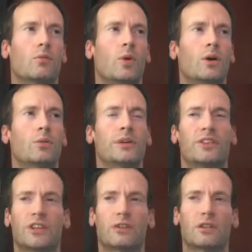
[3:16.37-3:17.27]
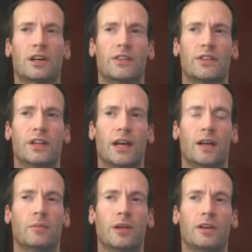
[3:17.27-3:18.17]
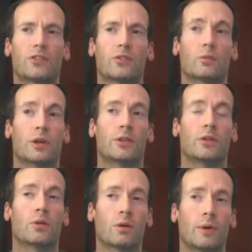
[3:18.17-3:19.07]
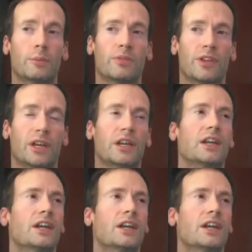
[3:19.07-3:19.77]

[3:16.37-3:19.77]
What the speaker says: while we synchronize the database with your website,